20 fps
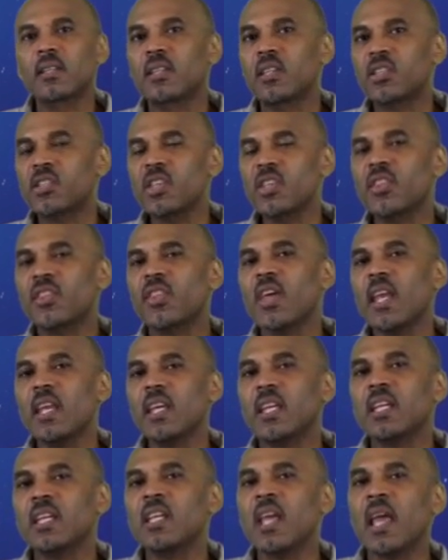The
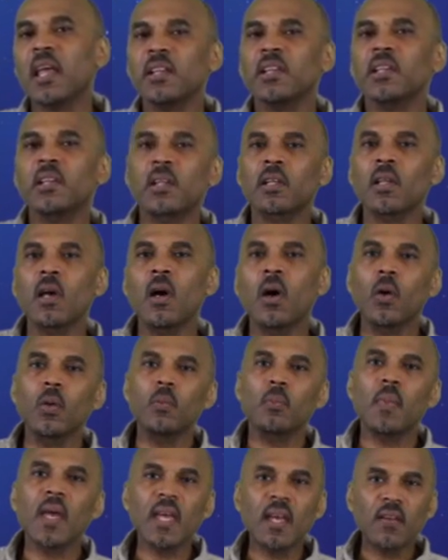synthetic in Alien
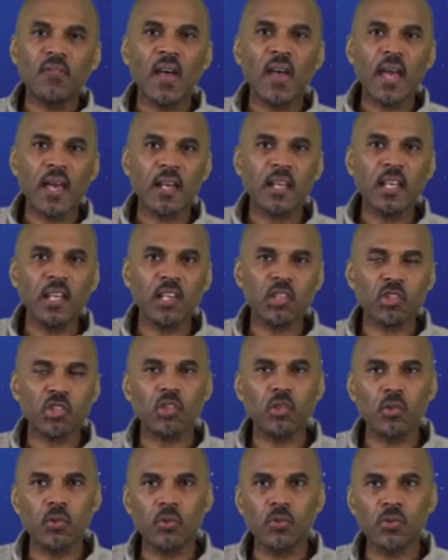Alone may have had
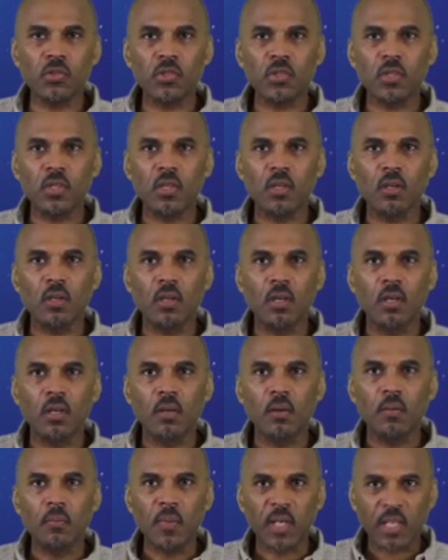issues,
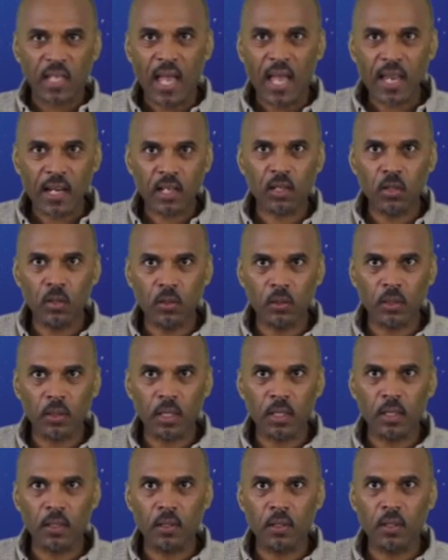mechanical
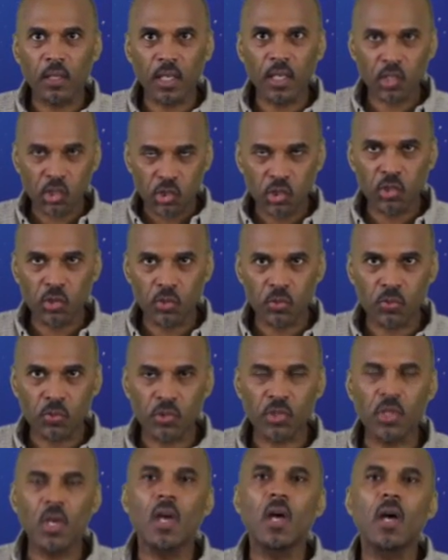
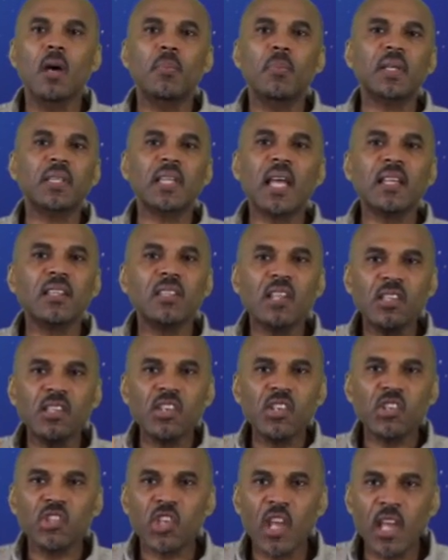issues, but that
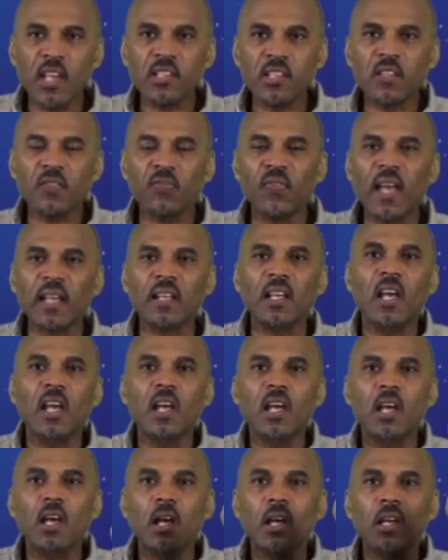doesn't change the fact
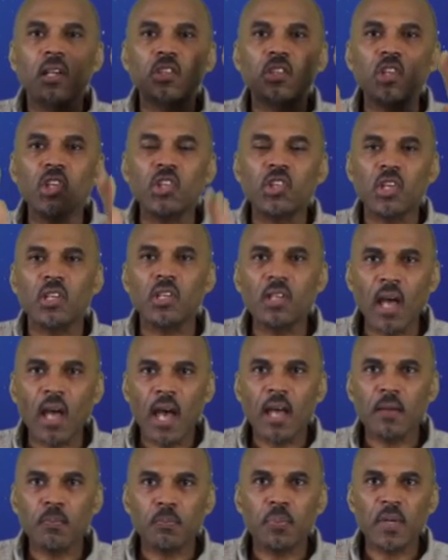she should
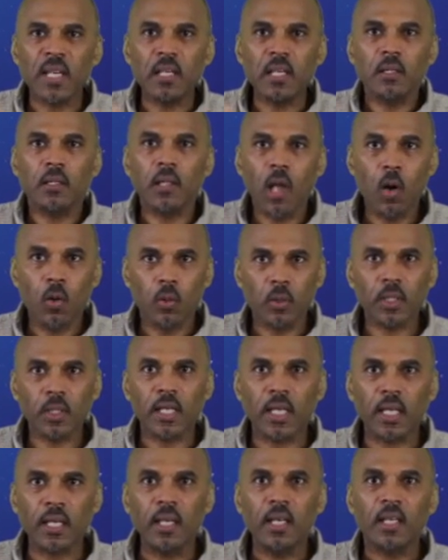not be
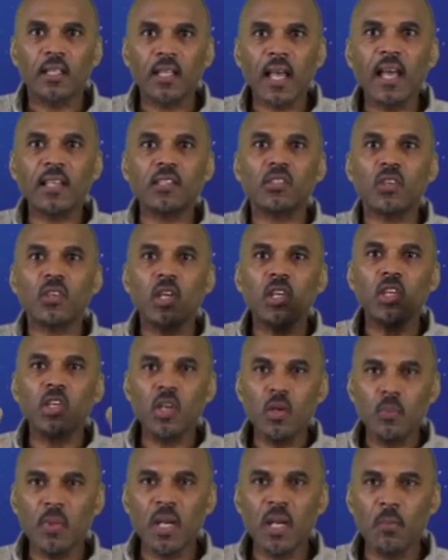lonely. that's a
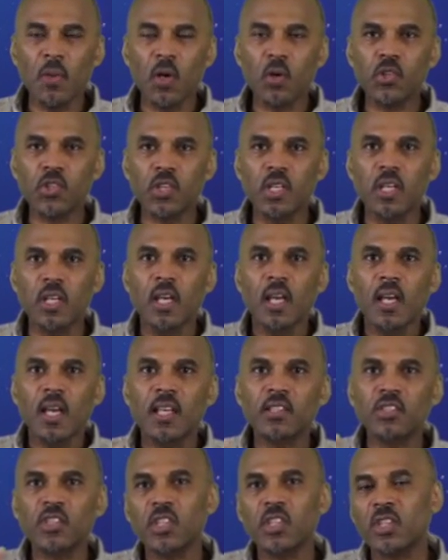human emotion,
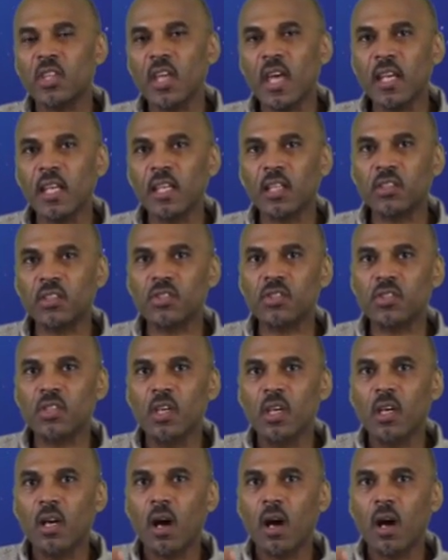and synthetics